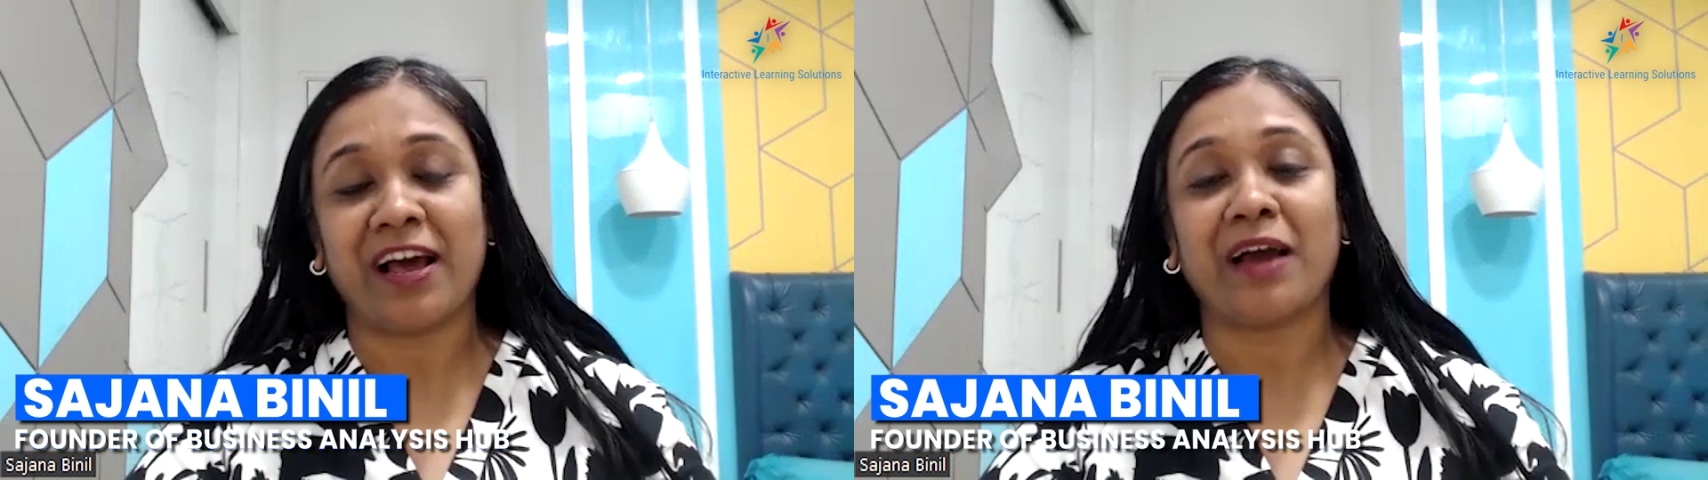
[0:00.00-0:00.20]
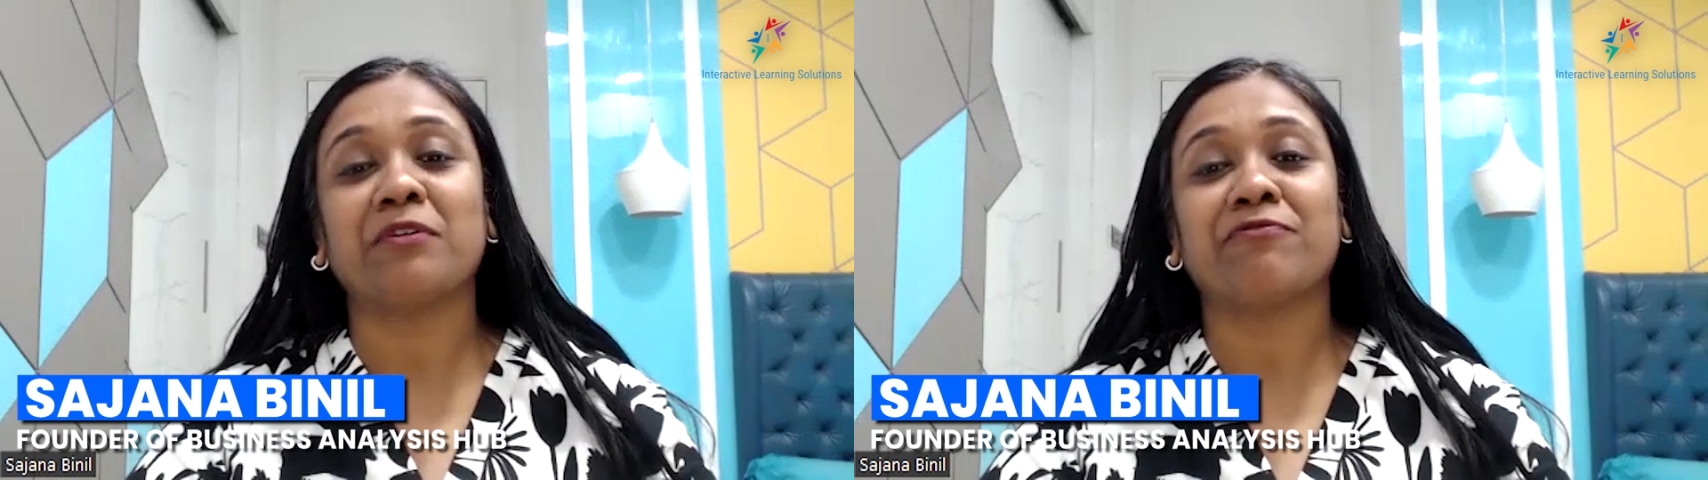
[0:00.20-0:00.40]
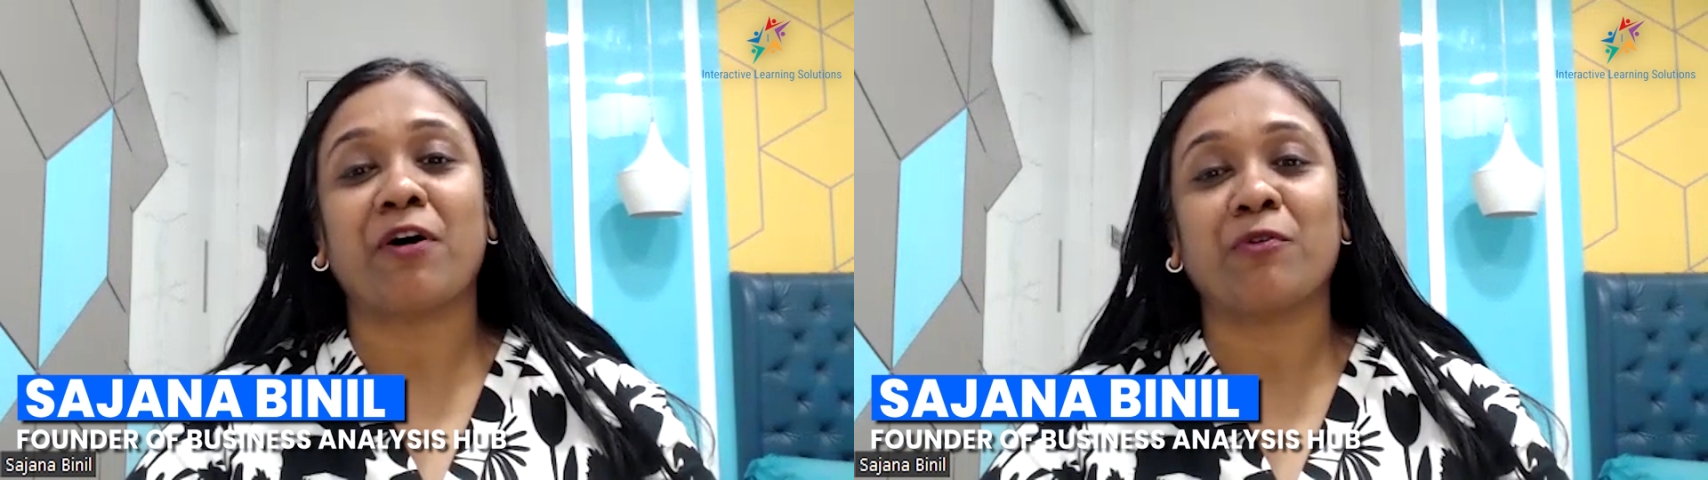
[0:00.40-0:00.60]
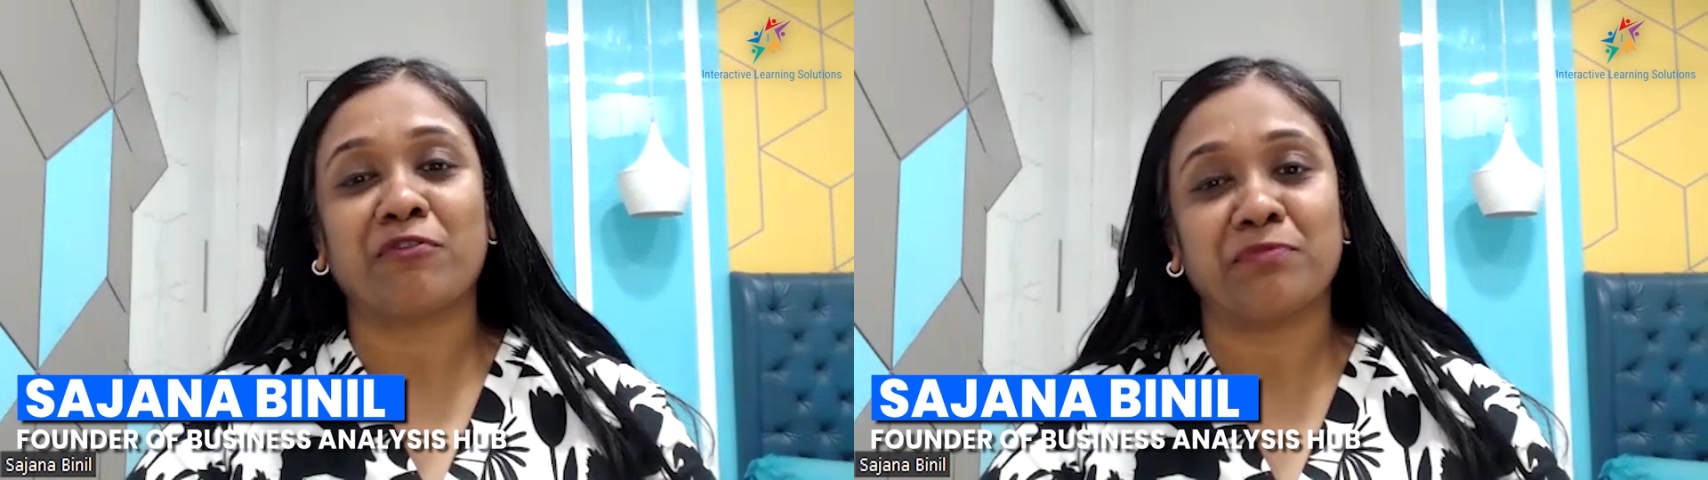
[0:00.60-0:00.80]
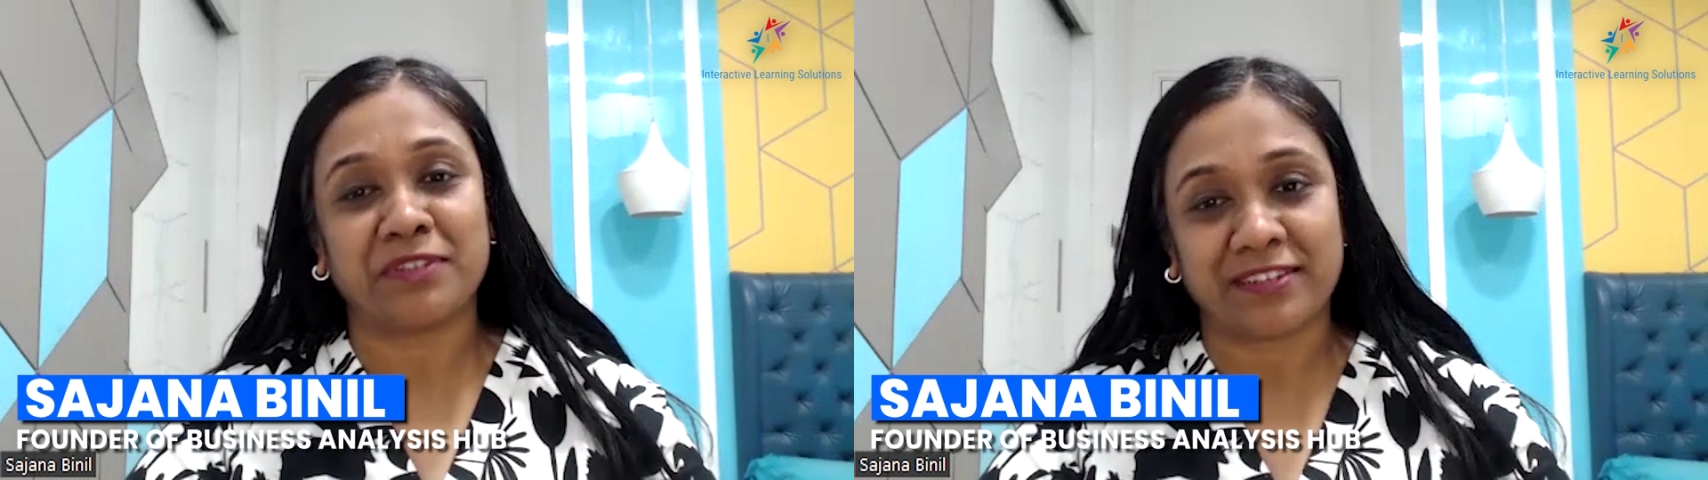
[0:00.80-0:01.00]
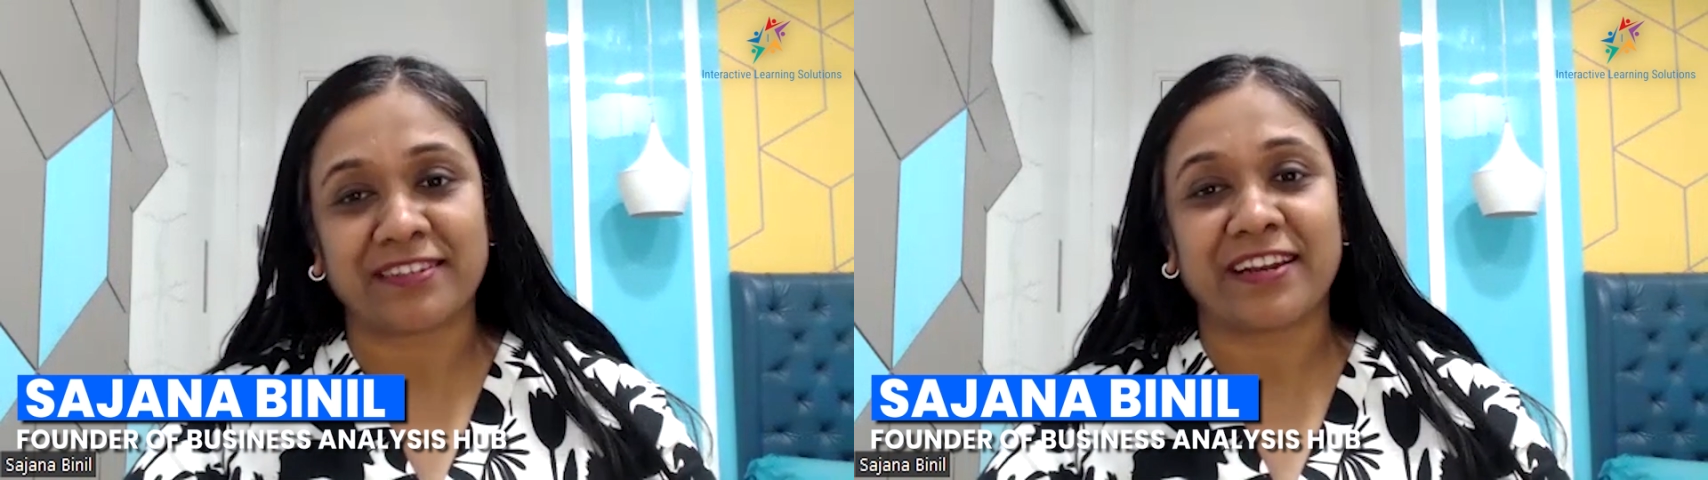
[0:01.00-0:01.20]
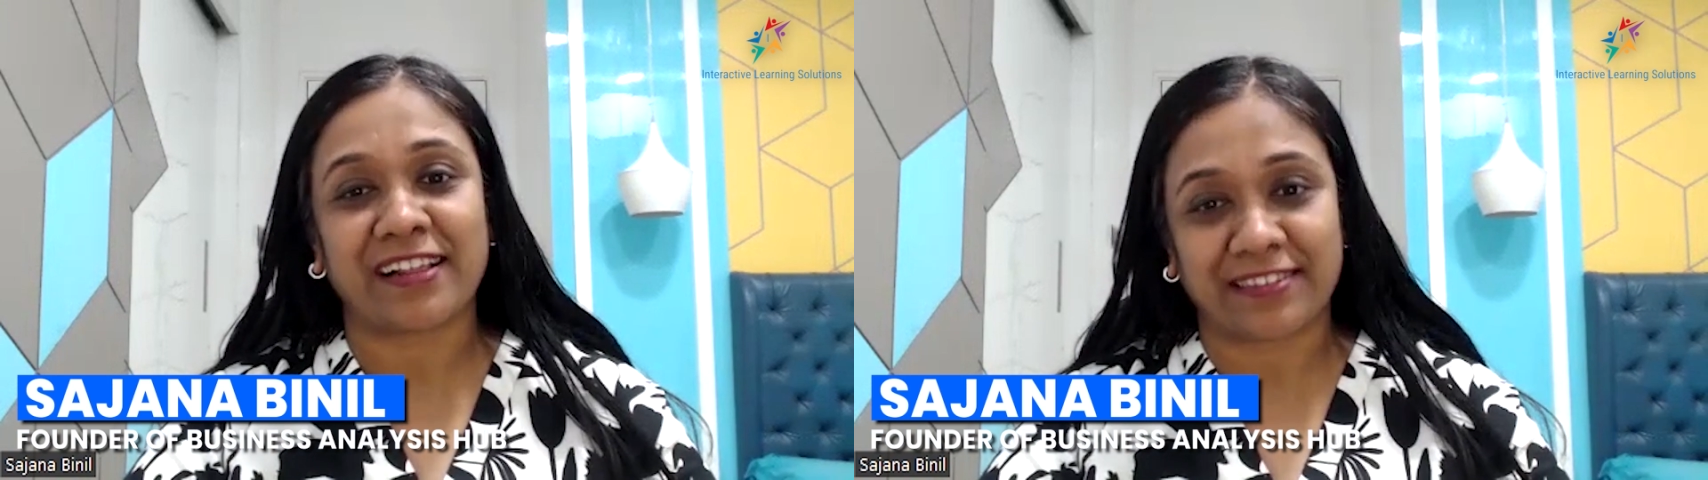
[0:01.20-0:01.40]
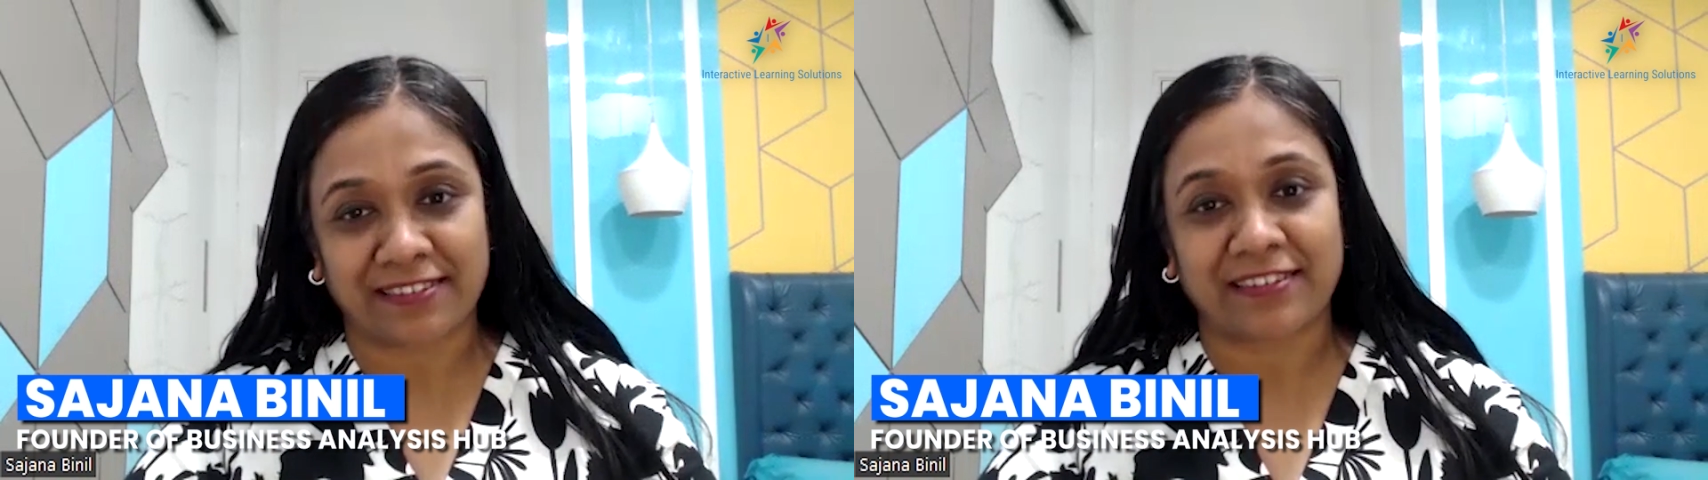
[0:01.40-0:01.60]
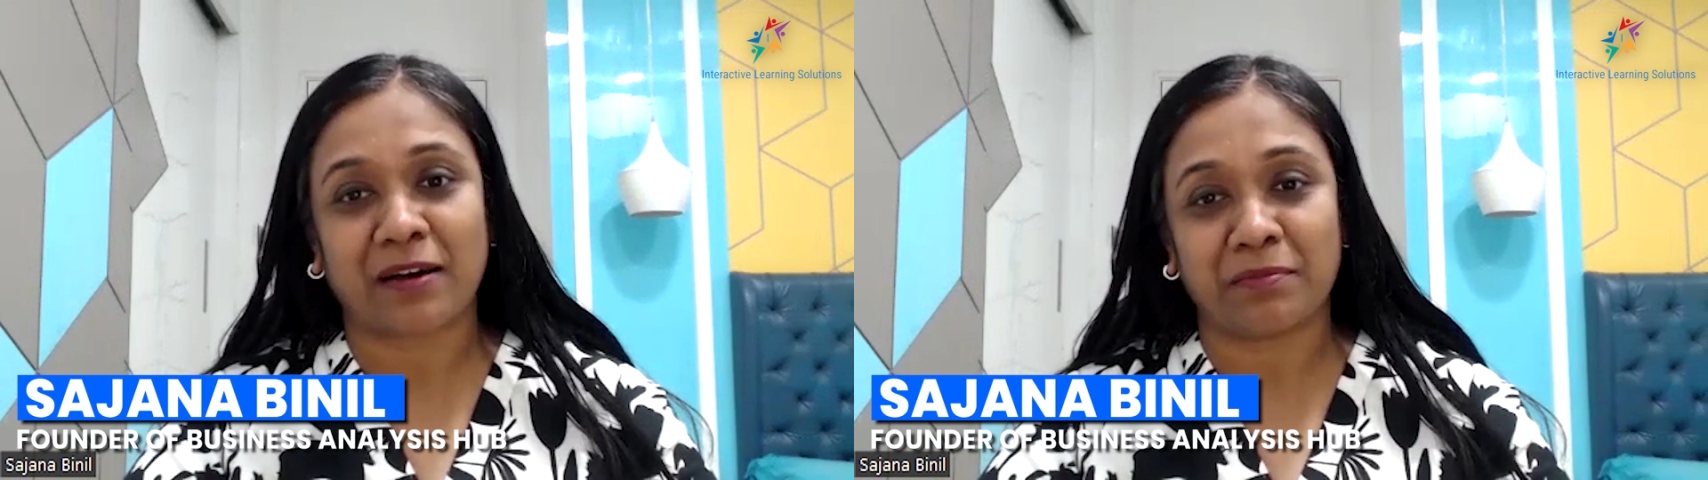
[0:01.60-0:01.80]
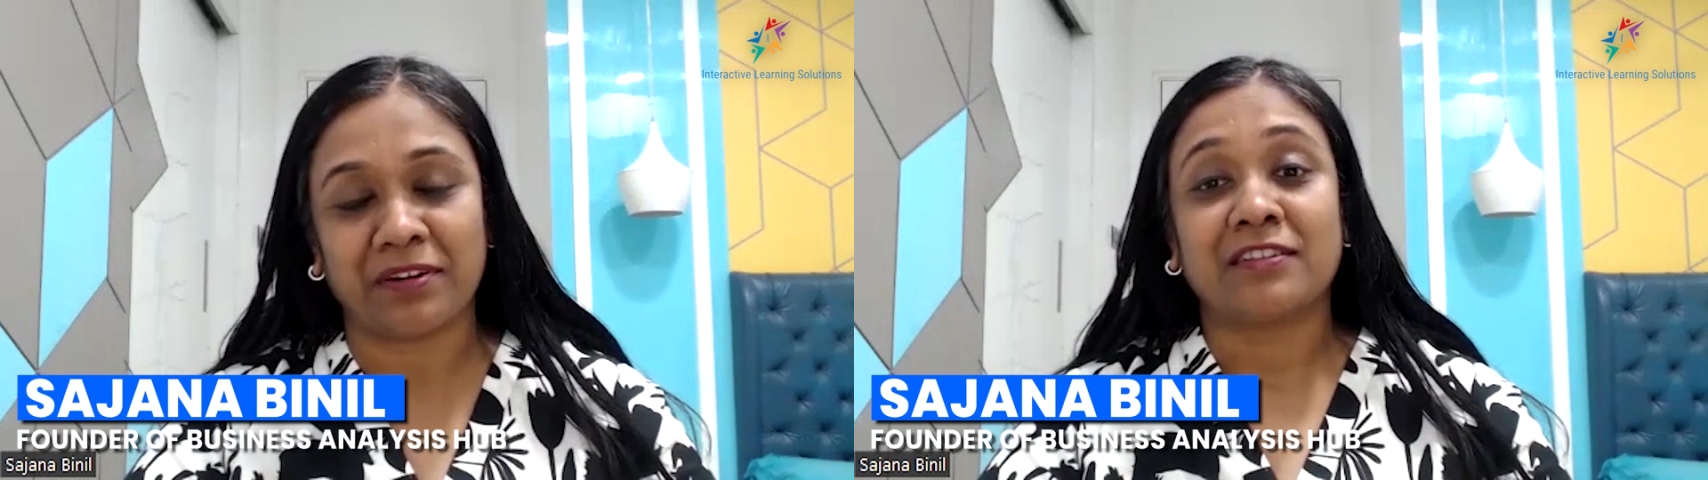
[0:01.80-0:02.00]
I'm the founder of Business Analysis
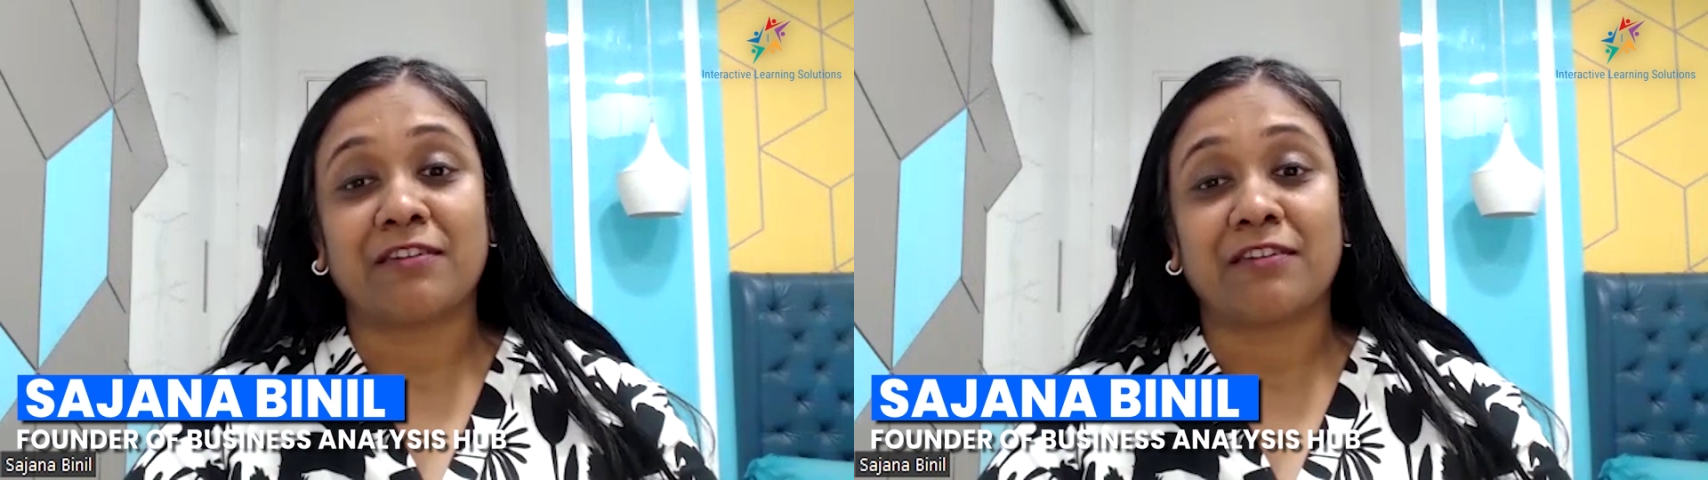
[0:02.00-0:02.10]
Hub,